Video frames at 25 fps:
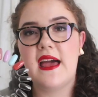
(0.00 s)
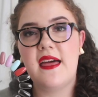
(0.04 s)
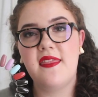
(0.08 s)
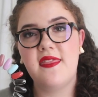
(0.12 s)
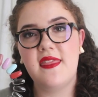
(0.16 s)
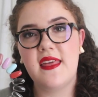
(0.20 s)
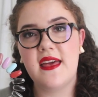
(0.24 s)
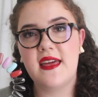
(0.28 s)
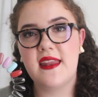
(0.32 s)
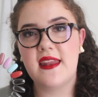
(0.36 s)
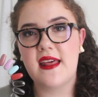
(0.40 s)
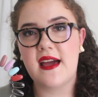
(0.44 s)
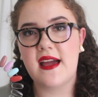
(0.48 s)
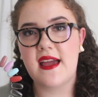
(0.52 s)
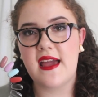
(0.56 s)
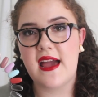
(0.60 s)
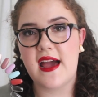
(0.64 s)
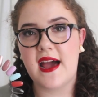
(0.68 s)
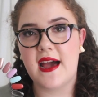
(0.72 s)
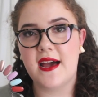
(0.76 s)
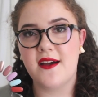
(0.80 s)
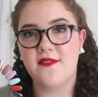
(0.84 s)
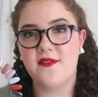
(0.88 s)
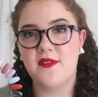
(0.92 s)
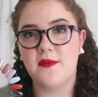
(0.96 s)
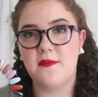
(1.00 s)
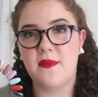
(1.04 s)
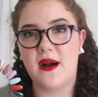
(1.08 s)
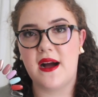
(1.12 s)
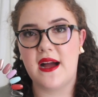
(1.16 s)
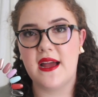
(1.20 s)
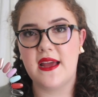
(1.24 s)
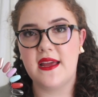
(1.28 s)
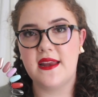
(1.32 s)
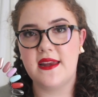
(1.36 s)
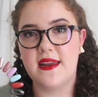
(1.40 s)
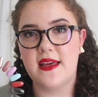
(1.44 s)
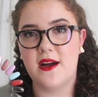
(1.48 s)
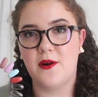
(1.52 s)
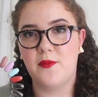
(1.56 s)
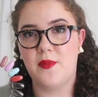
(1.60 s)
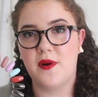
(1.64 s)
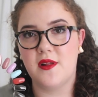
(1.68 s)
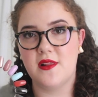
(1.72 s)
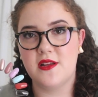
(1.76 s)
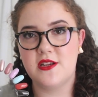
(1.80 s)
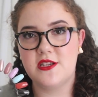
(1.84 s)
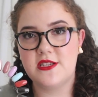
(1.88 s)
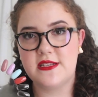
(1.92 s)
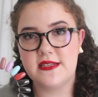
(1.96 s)
And then I have my nail
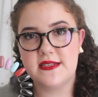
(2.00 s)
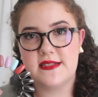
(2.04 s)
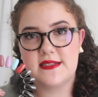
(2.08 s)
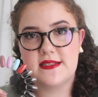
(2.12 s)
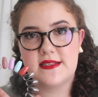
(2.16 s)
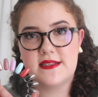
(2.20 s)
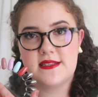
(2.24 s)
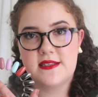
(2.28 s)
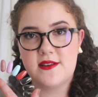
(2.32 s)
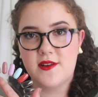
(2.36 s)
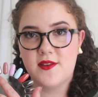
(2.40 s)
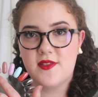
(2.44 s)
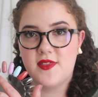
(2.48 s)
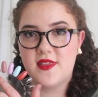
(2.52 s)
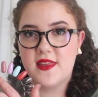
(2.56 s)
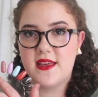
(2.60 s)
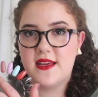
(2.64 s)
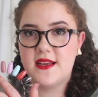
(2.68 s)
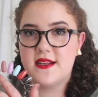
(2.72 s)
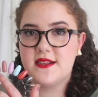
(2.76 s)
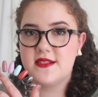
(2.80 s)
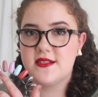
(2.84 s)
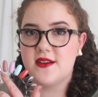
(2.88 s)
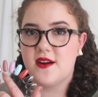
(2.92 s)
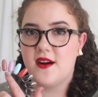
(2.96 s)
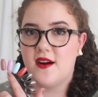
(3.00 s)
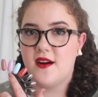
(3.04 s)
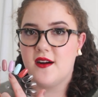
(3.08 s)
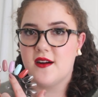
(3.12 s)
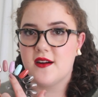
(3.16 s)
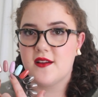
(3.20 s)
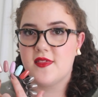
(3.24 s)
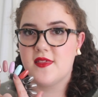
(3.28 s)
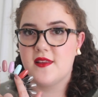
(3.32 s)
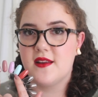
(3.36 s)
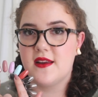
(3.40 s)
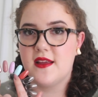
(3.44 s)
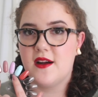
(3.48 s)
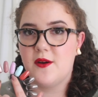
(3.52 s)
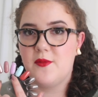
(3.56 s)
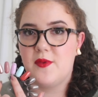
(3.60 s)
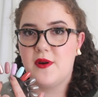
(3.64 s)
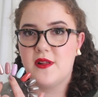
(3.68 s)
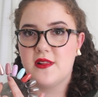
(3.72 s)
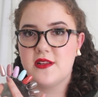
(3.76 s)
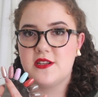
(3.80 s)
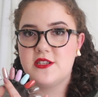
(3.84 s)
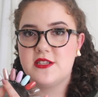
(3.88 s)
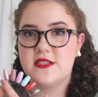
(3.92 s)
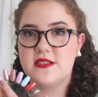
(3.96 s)
polishes. So these are the nail
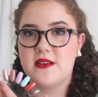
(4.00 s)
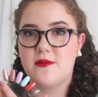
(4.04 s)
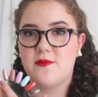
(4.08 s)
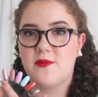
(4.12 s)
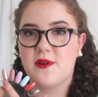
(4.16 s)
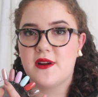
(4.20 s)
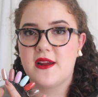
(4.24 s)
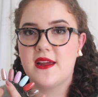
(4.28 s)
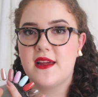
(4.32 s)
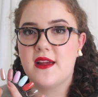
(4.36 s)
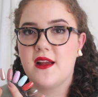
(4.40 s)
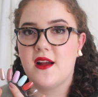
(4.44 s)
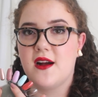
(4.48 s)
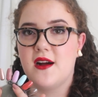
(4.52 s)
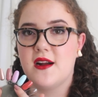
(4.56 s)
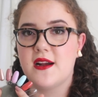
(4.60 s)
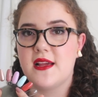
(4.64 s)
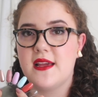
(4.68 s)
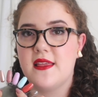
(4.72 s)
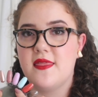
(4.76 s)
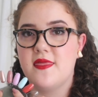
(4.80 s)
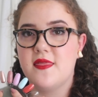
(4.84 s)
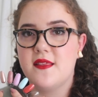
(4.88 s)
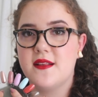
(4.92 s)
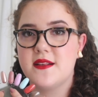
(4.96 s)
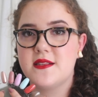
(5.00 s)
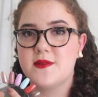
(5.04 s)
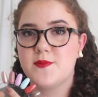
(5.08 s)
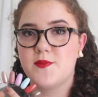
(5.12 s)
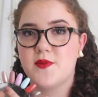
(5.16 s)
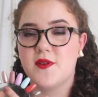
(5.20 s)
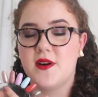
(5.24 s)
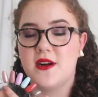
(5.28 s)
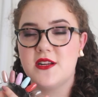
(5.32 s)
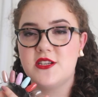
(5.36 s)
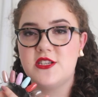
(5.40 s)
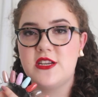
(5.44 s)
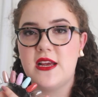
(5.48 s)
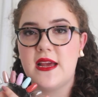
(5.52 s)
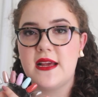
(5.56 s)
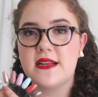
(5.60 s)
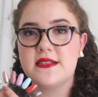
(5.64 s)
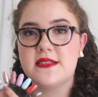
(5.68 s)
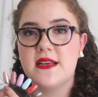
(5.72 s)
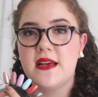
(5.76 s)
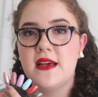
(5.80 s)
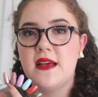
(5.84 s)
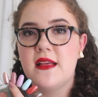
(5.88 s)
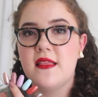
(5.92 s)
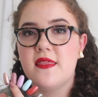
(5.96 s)
polishes I'm working on in this
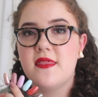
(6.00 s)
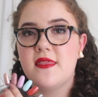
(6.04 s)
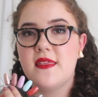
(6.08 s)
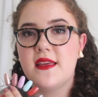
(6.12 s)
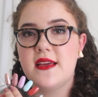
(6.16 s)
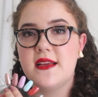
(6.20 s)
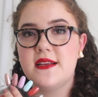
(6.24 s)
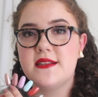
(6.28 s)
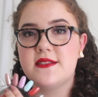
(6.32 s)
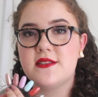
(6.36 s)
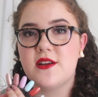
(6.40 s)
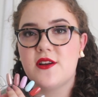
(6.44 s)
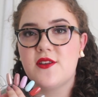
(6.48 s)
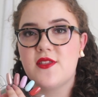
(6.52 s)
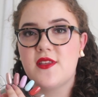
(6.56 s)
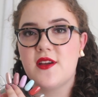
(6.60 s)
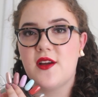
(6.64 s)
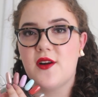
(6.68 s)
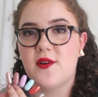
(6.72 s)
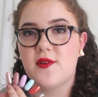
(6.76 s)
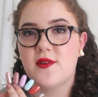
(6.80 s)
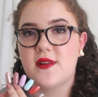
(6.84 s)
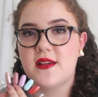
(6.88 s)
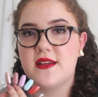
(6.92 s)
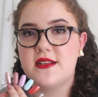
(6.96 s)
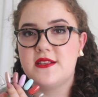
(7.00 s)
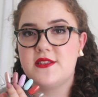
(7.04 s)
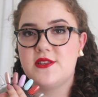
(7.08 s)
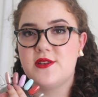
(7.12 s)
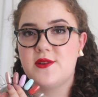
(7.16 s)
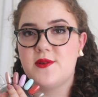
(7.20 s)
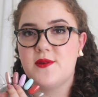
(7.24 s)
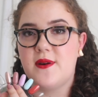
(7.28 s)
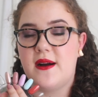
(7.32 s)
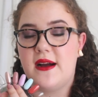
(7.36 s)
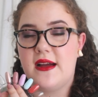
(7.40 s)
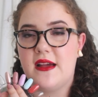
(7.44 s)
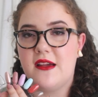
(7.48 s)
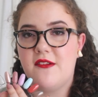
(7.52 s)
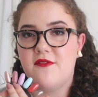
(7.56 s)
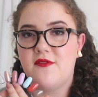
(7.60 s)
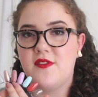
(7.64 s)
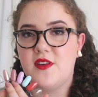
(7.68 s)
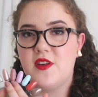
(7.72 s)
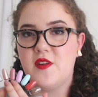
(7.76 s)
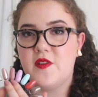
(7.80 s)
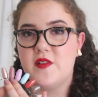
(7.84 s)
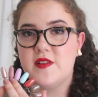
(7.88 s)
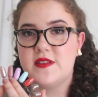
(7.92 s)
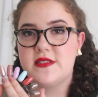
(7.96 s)
project. These are the only two I have
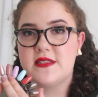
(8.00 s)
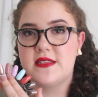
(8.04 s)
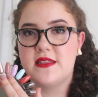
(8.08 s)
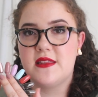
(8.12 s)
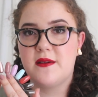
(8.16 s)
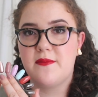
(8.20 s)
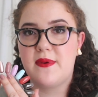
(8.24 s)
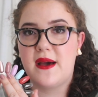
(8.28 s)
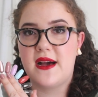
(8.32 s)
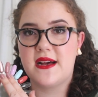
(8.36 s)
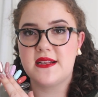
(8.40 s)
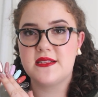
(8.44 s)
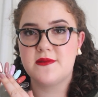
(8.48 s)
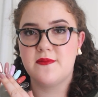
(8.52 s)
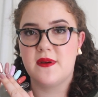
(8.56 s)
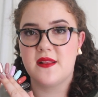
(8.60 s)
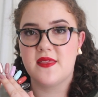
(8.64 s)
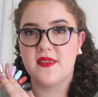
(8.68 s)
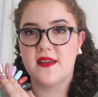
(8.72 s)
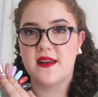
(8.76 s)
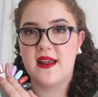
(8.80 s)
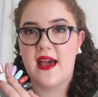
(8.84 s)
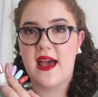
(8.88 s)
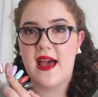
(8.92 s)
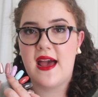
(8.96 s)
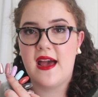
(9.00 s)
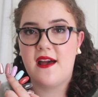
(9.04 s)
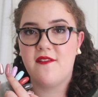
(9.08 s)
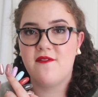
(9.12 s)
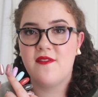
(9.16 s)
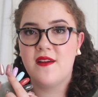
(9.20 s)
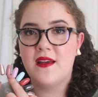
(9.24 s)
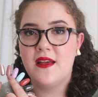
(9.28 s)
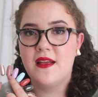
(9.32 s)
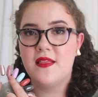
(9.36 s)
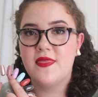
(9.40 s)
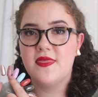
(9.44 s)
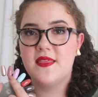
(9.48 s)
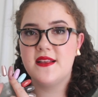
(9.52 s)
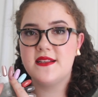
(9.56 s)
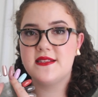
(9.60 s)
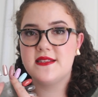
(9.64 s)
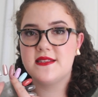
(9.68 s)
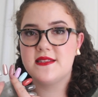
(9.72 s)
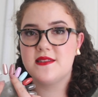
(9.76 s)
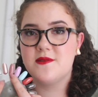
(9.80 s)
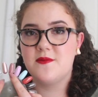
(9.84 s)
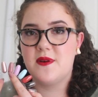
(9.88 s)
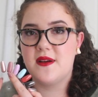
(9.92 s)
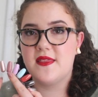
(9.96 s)
used in the past month and a half. This
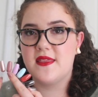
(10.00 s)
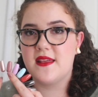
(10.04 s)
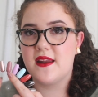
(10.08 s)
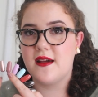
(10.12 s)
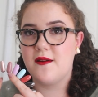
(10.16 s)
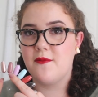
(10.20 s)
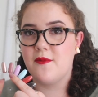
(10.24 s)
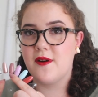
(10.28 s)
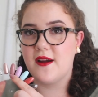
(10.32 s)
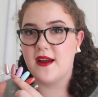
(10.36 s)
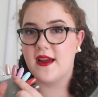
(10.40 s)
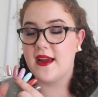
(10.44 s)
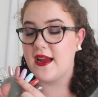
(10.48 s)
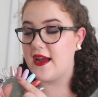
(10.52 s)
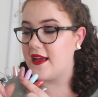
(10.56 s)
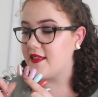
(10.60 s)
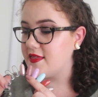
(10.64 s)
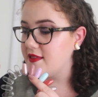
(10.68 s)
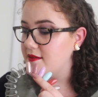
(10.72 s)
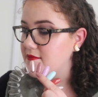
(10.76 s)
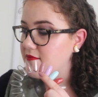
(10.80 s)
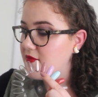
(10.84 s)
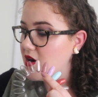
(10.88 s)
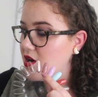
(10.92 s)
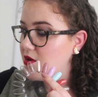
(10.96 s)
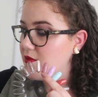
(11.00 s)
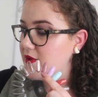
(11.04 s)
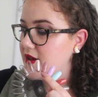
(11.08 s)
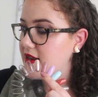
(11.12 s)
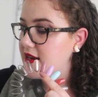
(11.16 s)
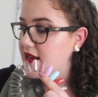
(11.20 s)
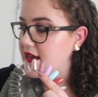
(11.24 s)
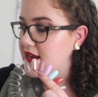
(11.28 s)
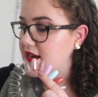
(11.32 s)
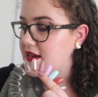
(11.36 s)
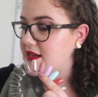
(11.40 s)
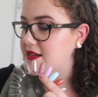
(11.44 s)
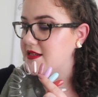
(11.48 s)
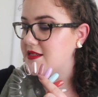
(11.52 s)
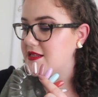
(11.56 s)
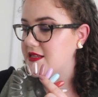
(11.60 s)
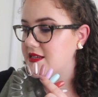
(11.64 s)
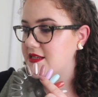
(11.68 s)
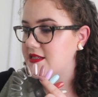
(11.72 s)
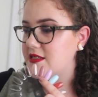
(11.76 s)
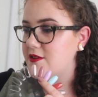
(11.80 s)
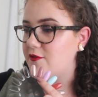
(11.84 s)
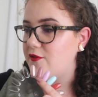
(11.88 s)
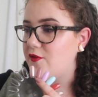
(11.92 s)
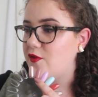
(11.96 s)
is the one that I'm wearing at the moment. It is the
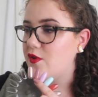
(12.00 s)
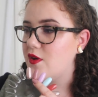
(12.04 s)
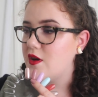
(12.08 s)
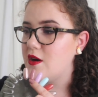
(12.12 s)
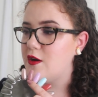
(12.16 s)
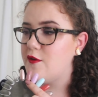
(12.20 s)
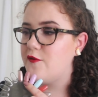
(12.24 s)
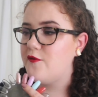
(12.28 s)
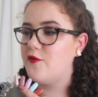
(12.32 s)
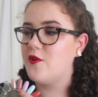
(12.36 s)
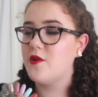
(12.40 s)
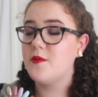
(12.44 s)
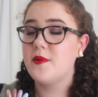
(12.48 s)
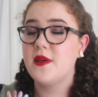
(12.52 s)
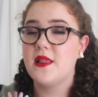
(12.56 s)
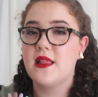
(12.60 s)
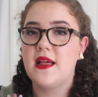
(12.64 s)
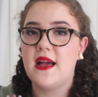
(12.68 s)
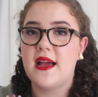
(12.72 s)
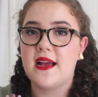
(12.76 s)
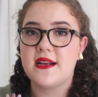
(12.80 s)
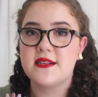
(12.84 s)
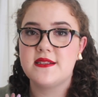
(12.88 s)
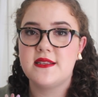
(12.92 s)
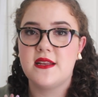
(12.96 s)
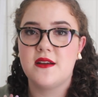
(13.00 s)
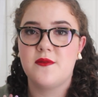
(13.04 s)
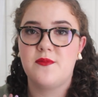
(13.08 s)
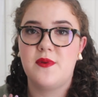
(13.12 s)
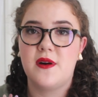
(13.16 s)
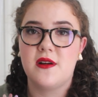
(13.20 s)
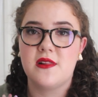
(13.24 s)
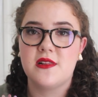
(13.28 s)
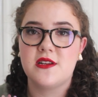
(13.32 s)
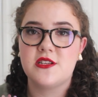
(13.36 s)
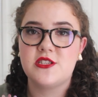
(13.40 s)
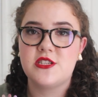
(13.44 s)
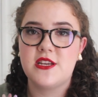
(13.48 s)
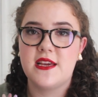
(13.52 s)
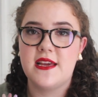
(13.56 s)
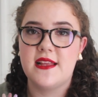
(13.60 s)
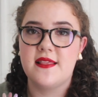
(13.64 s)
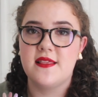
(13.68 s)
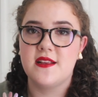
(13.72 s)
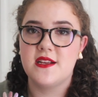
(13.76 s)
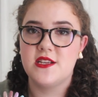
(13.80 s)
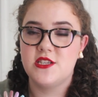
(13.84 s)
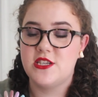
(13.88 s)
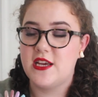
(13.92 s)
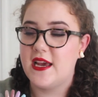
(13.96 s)
Sephora Formula X nail polish in
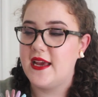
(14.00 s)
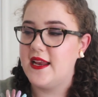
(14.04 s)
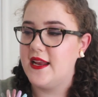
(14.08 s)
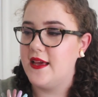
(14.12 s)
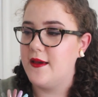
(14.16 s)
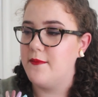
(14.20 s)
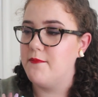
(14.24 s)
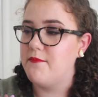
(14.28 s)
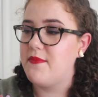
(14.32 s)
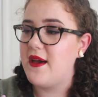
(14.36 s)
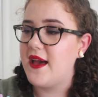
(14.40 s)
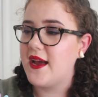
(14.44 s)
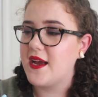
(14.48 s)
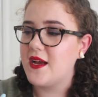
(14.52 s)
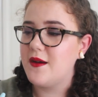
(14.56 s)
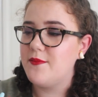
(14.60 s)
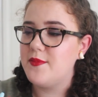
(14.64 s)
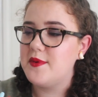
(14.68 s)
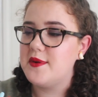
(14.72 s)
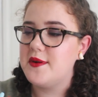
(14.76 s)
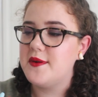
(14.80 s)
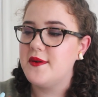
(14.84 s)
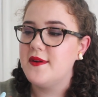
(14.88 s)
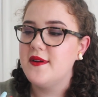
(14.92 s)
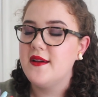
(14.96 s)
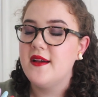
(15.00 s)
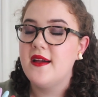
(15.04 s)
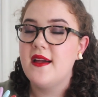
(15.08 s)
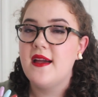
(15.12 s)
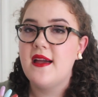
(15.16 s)
the shade Impeccable.